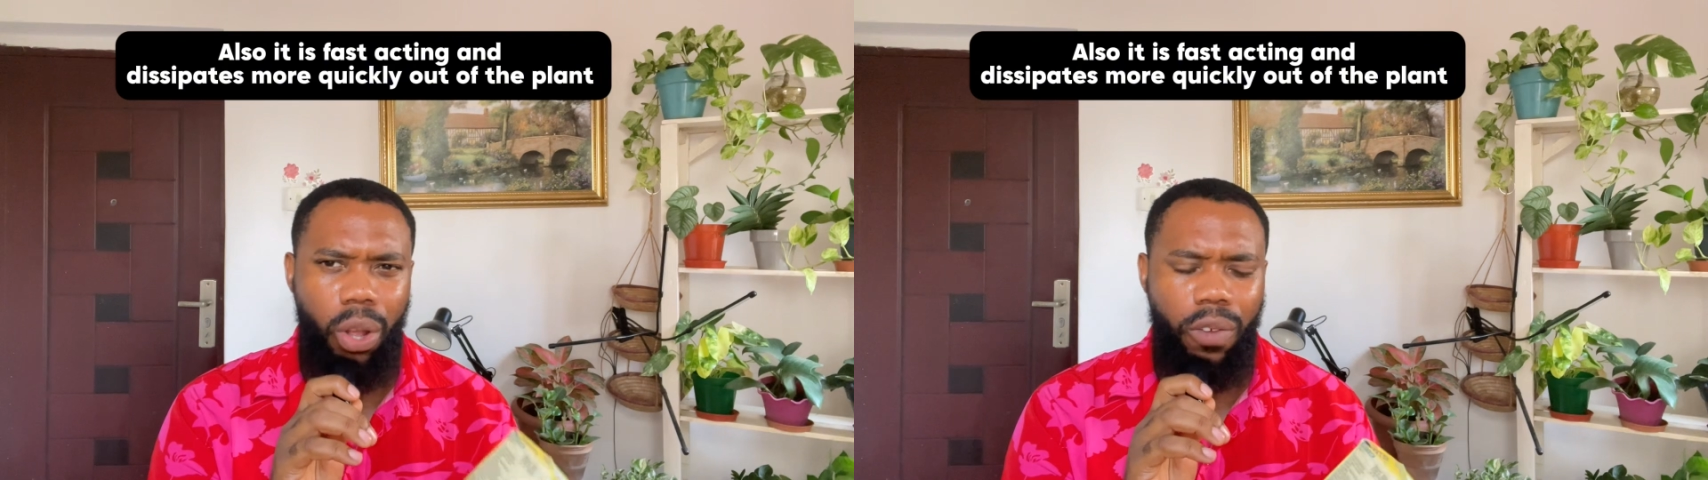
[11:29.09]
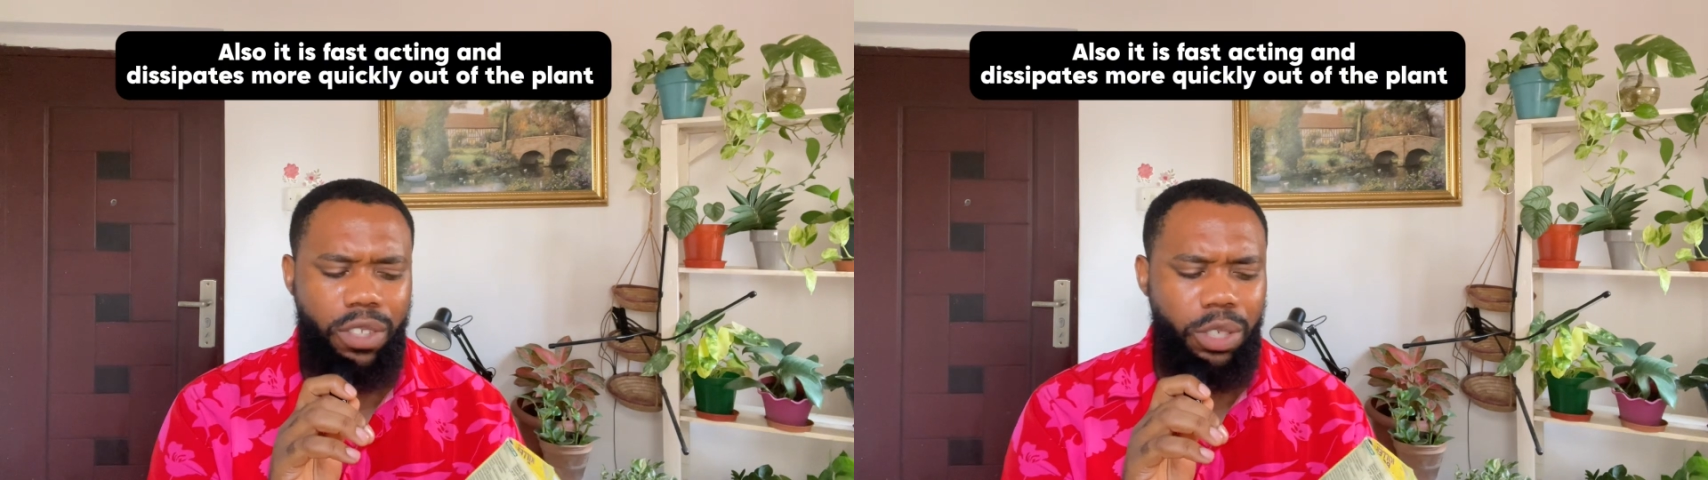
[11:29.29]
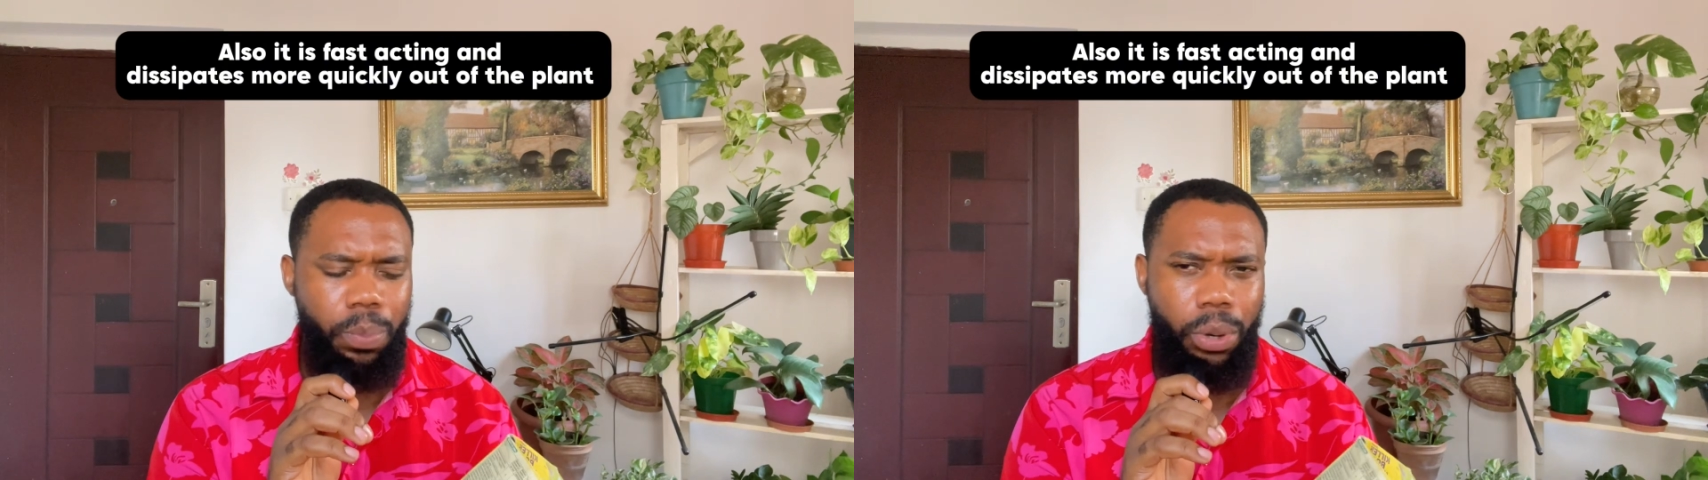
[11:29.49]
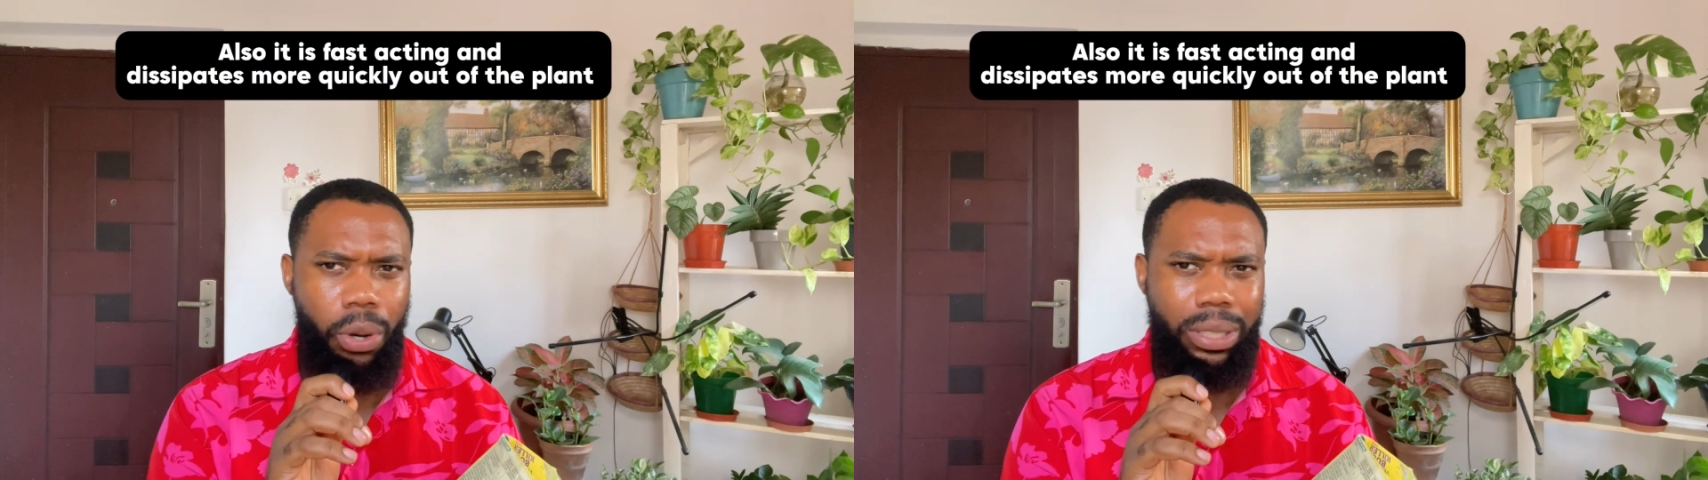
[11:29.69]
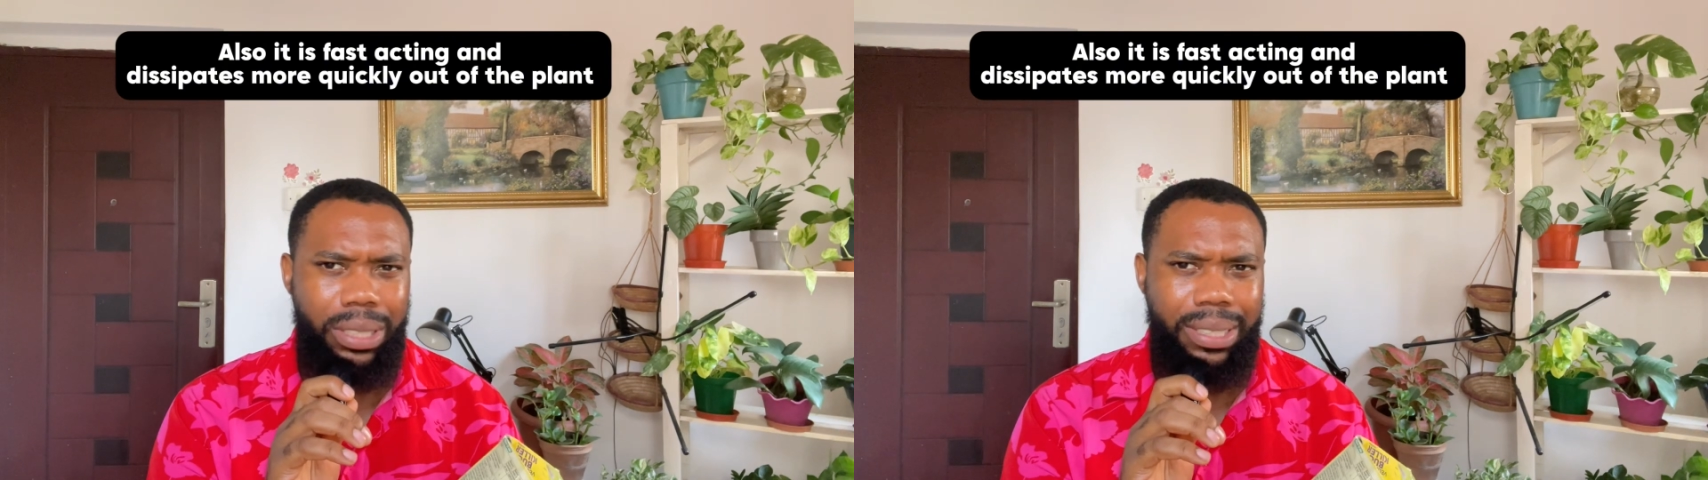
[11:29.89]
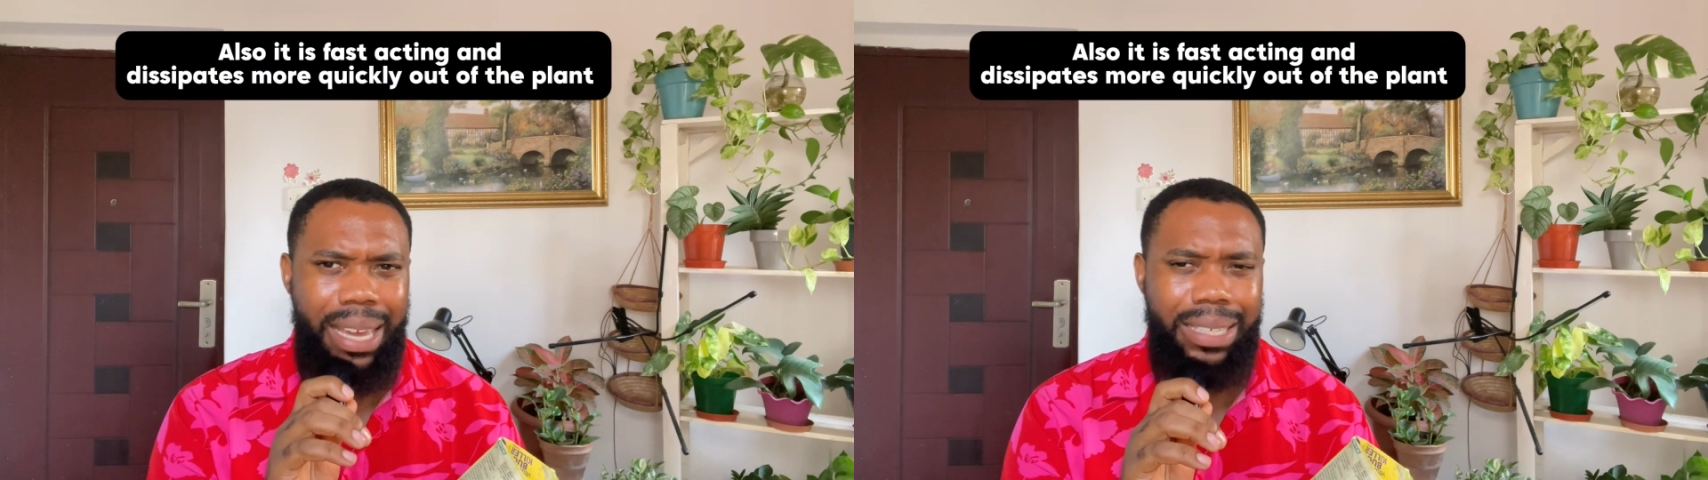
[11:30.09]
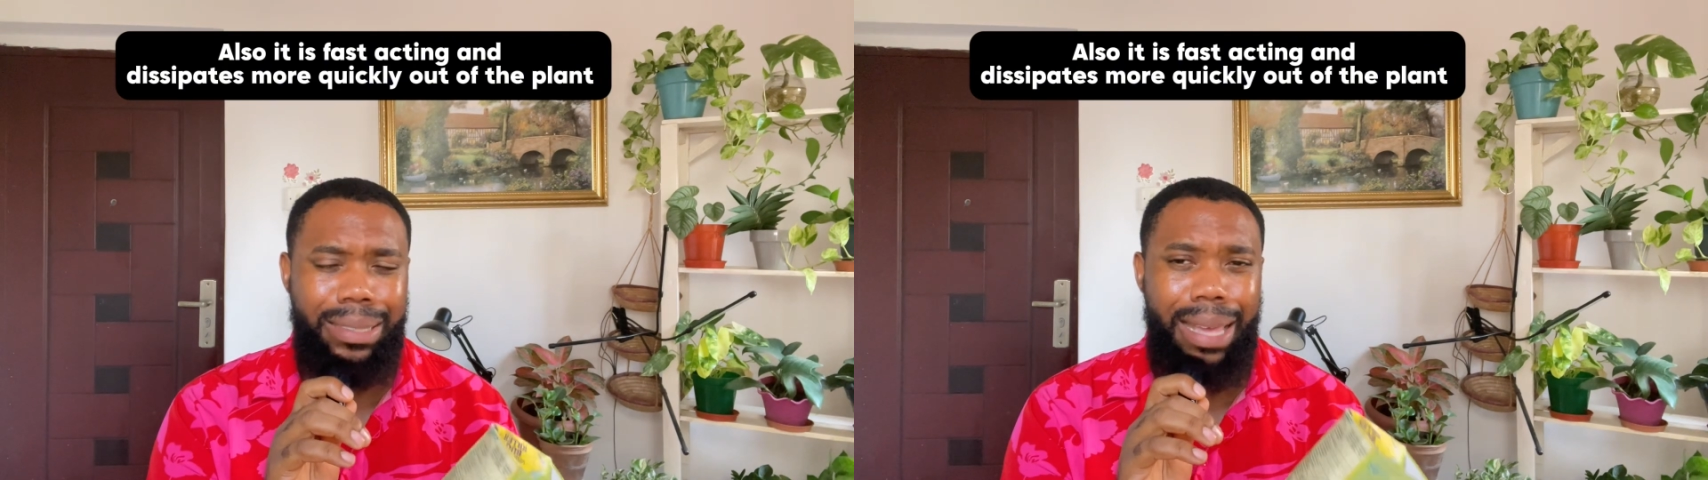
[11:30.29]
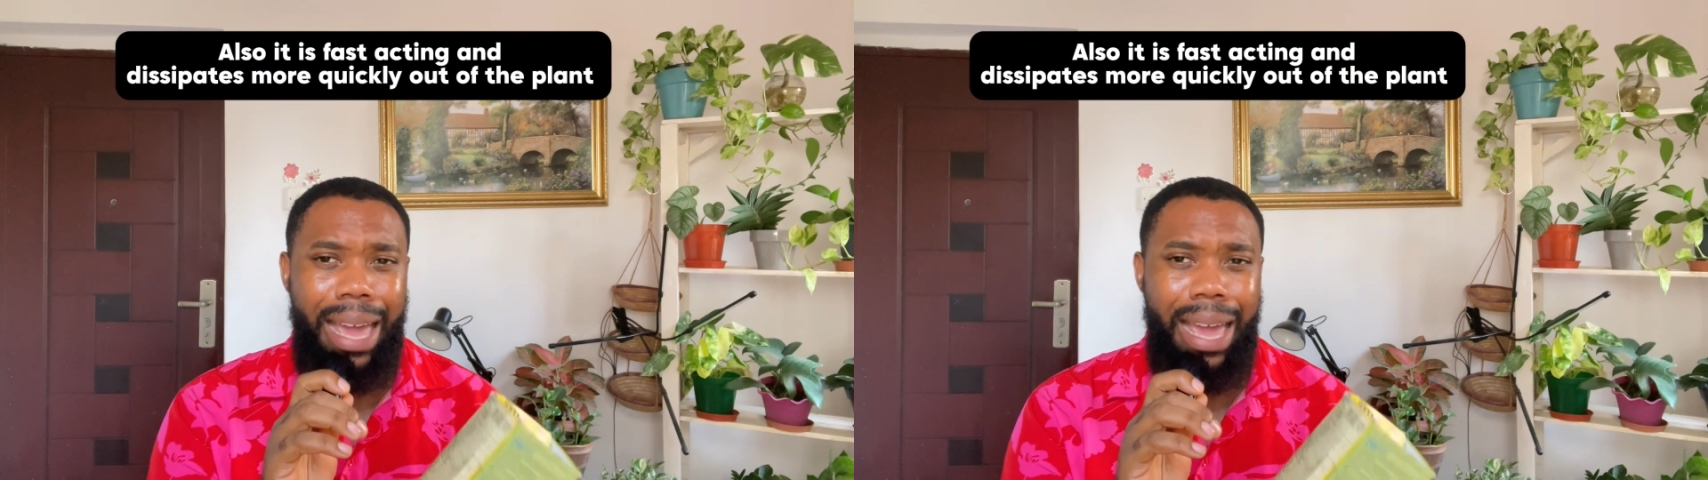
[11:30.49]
love this product is that it is